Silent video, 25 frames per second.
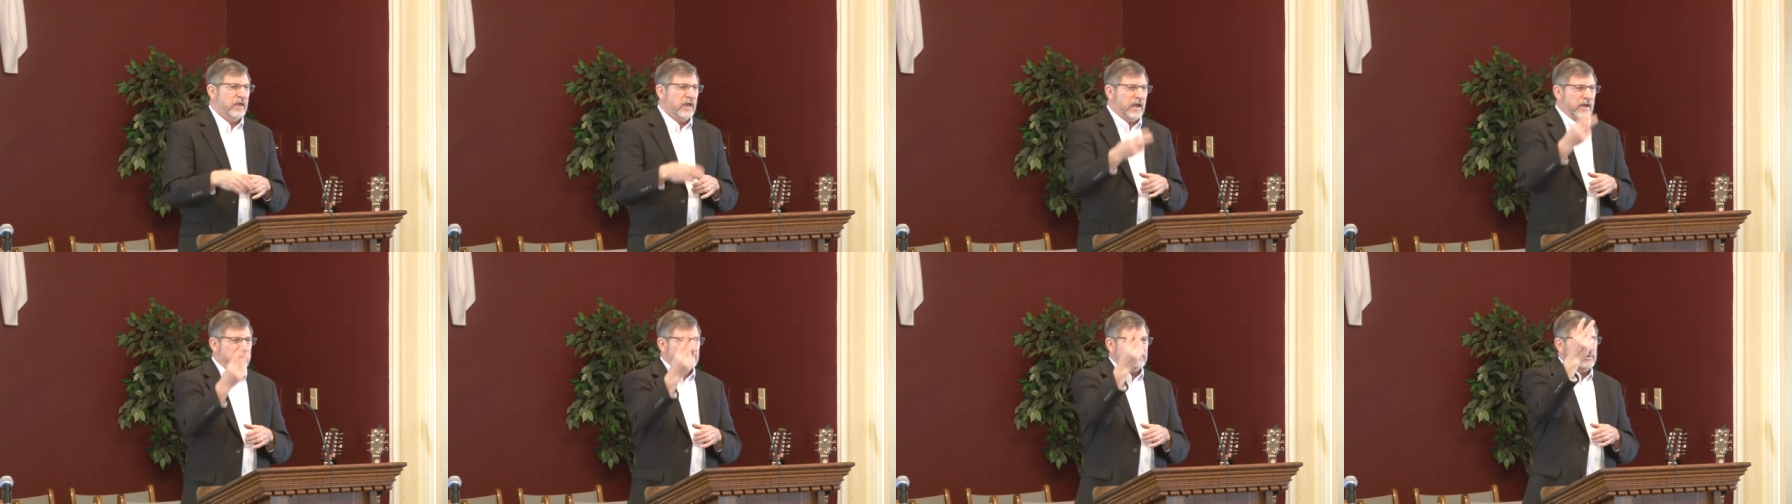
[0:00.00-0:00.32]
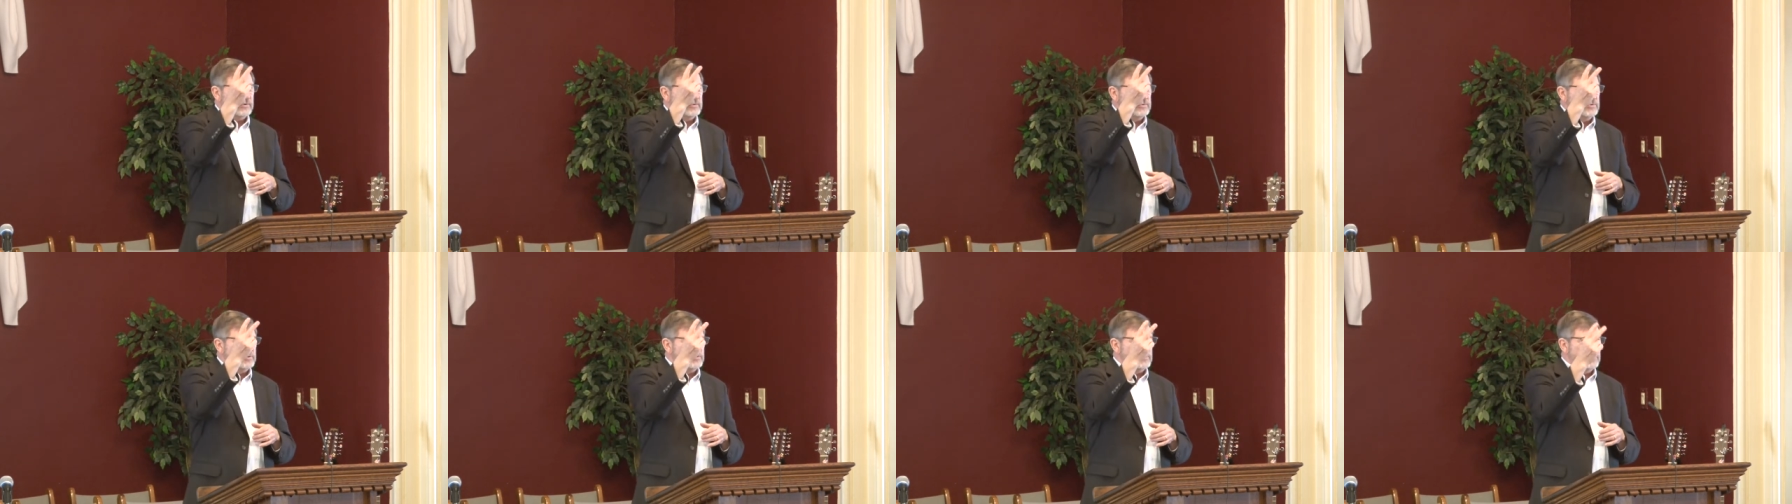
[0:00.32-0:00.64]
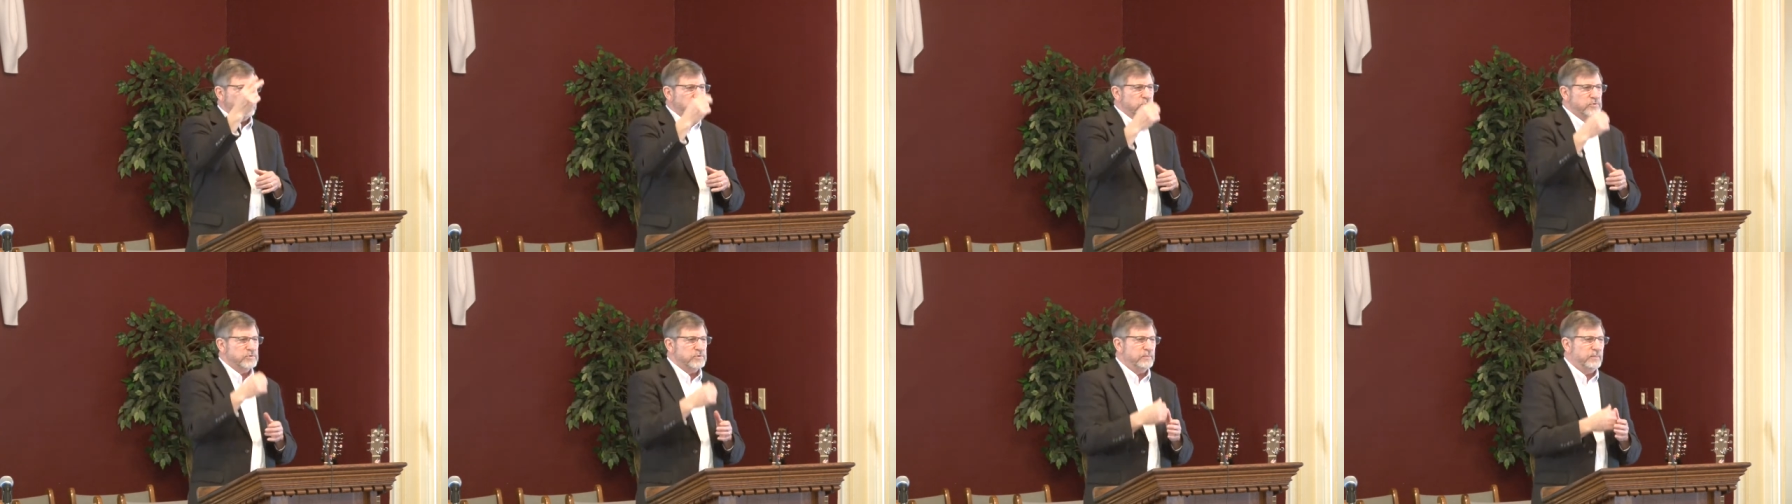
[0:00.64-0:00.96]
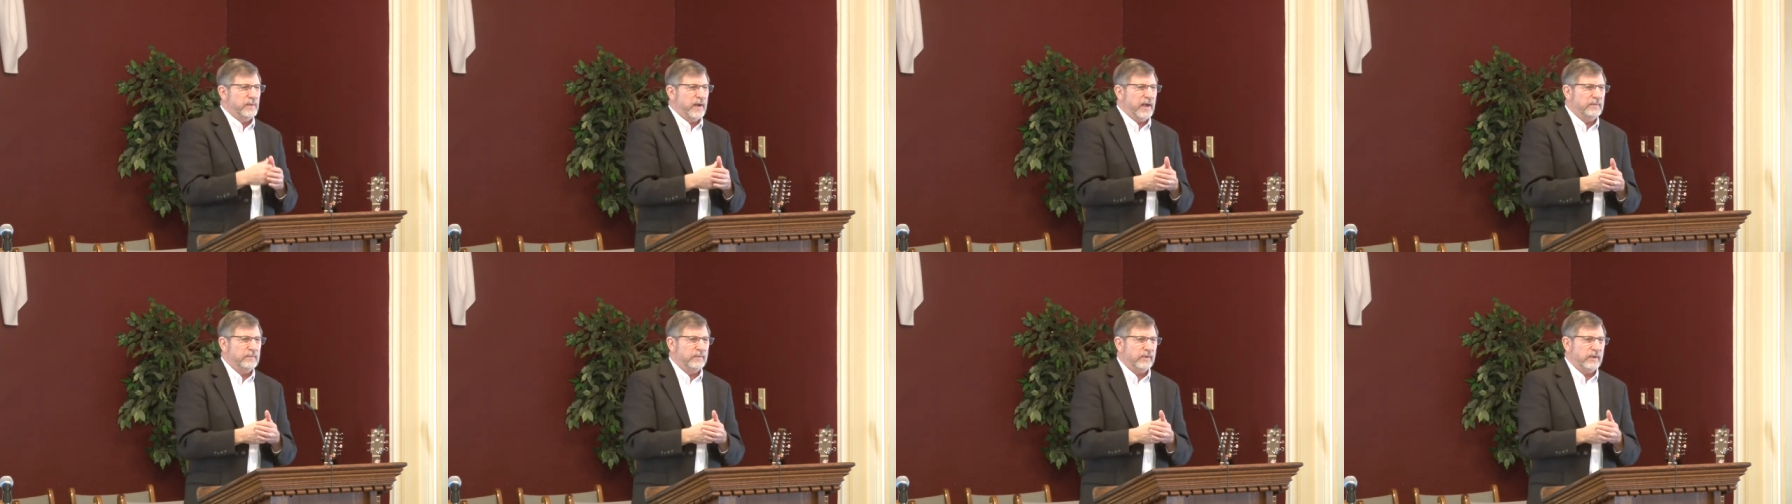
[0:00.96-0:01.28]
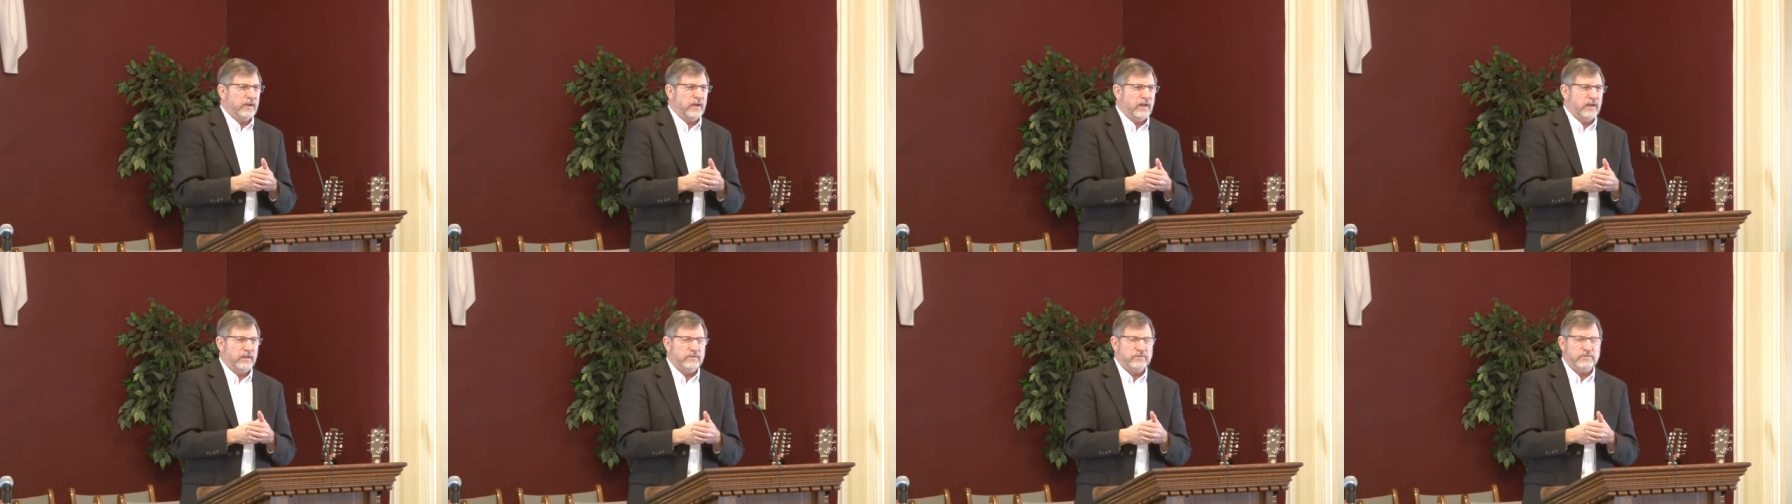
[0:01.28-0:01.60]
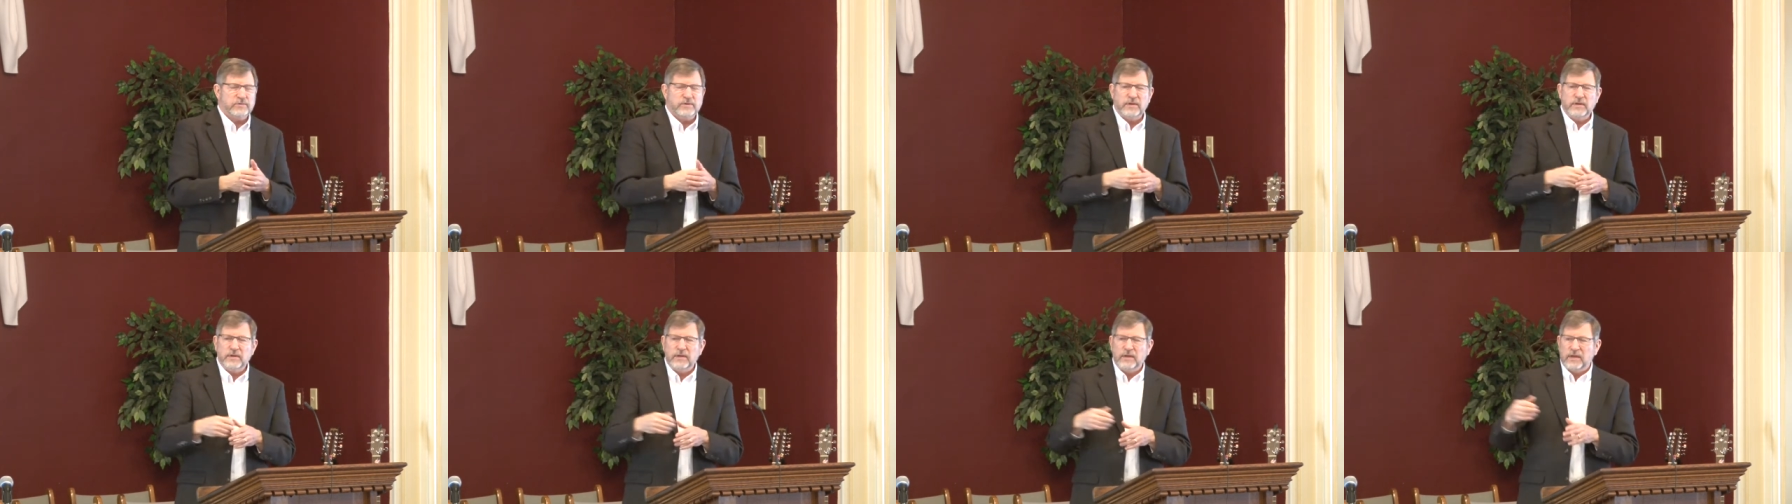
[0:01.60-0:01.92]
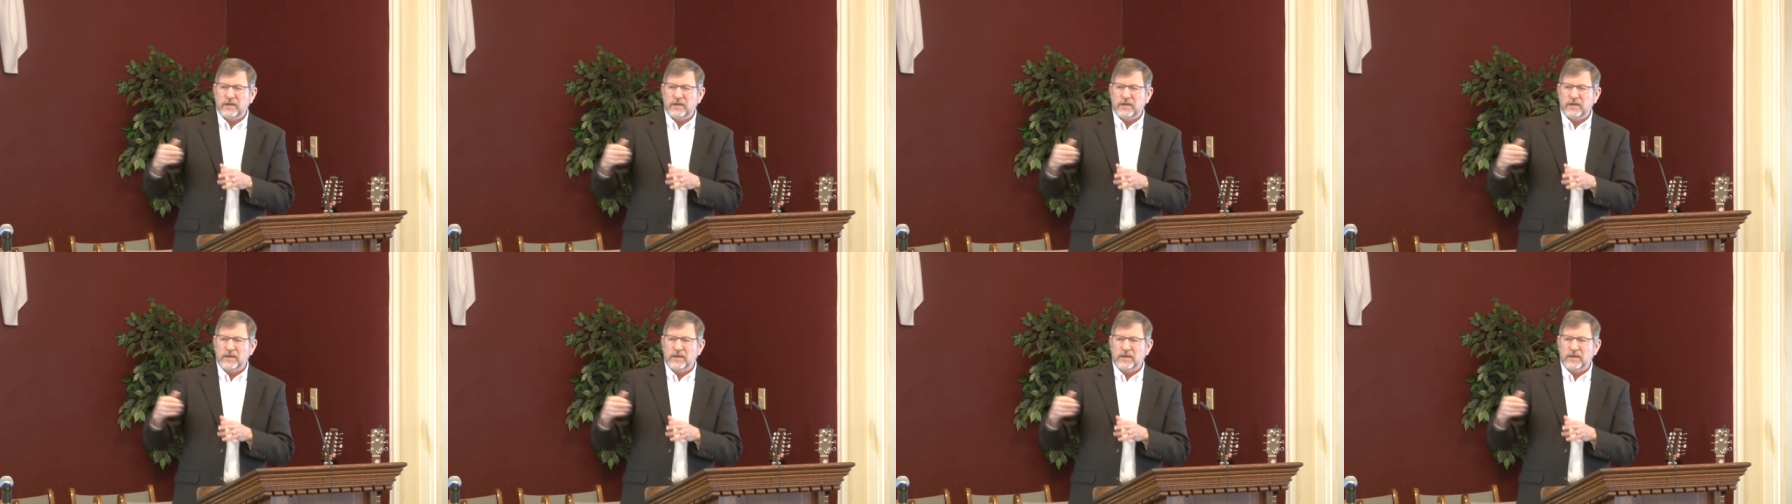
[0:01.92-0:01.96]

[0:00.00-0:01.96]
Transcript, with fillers: after two years of Bible college,